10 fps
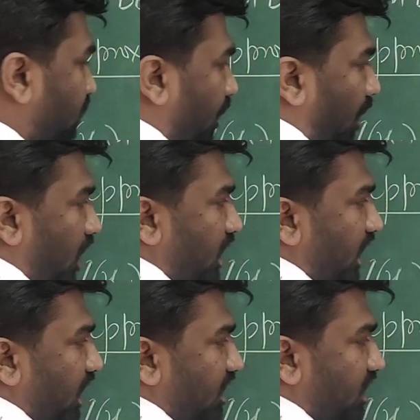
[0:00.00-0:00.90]
if the
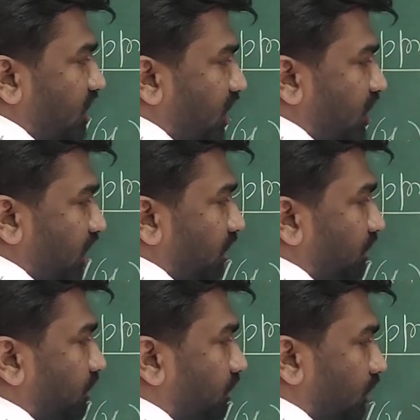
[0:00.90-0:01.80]
particle in this region,
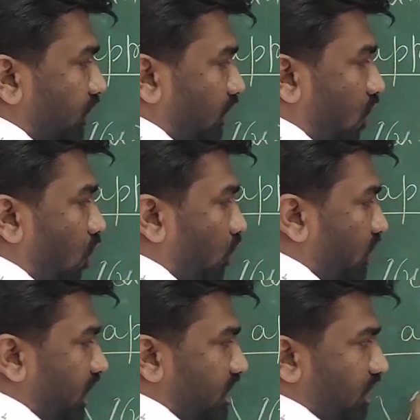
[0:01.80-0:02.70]
in all
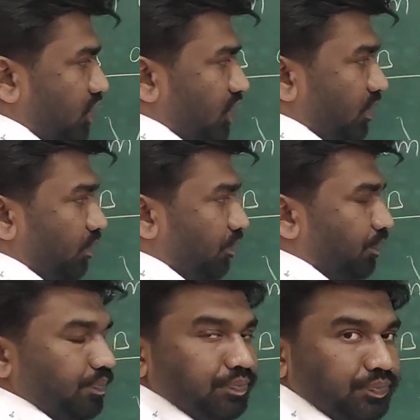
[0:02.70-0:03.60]
this region.
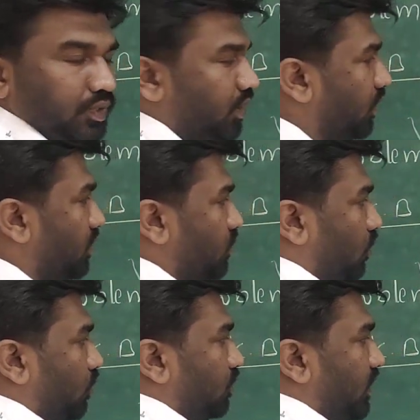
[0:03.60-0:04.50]

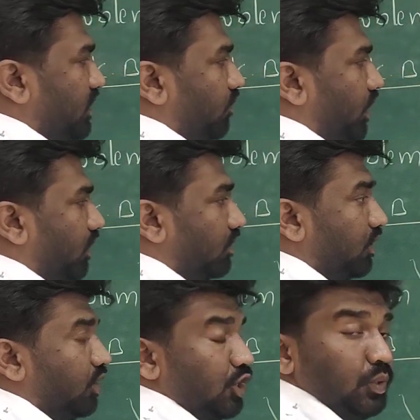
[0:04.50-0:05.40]
So region 1.
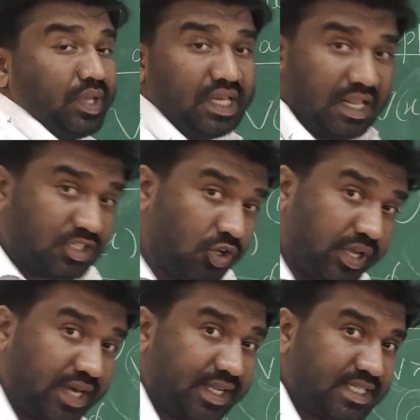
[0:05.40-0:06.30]
We can also
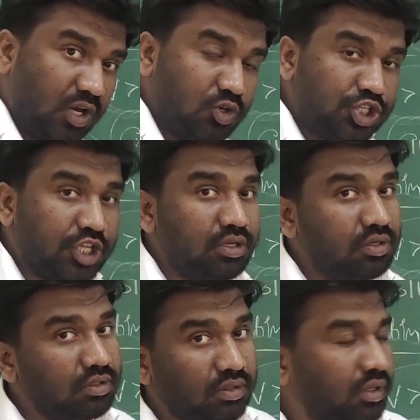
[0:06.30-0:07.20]
get a solution.
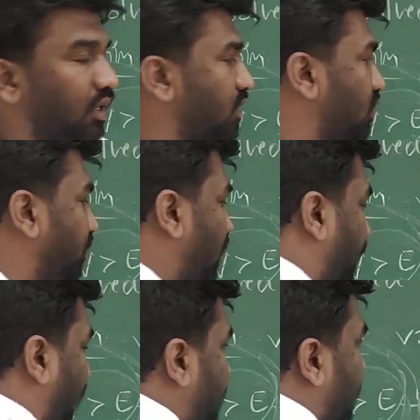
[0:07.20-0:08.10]
So if the
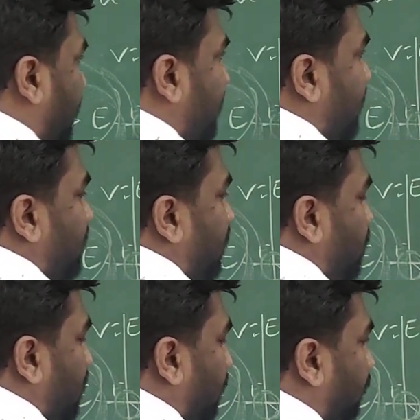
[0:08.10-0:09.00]
particle in this
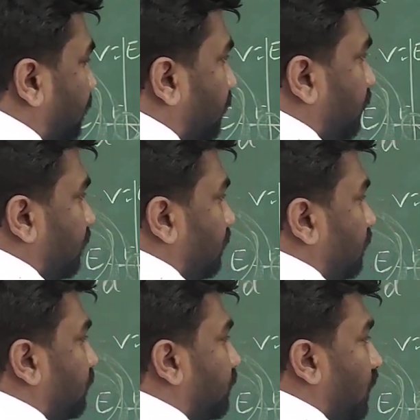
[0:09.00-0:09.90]
region,
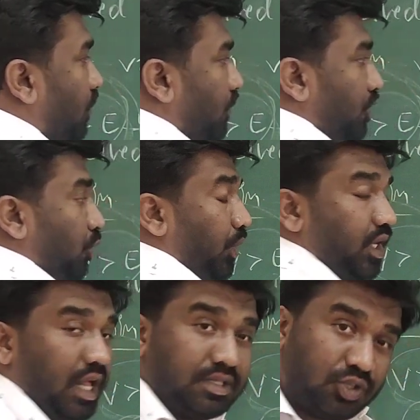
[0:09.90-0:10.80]
we
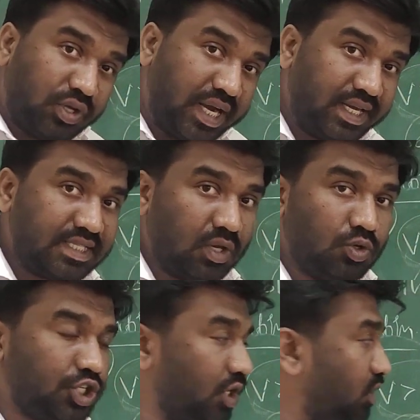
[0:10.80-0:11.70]
can also get a
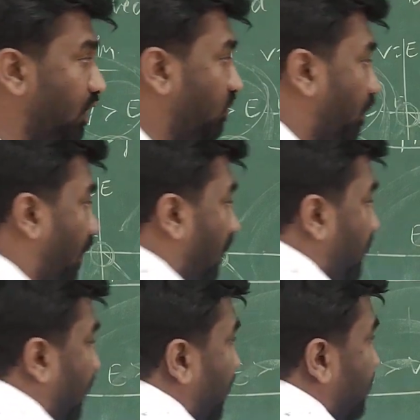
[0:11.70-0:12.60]
solution if the
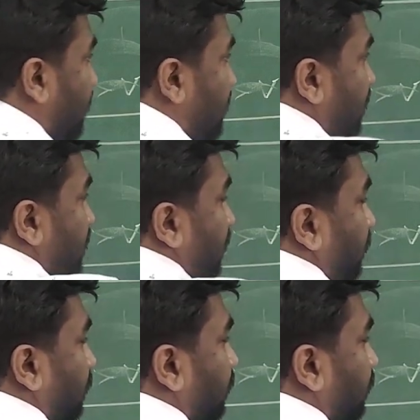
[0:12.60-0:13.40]
particle in this region.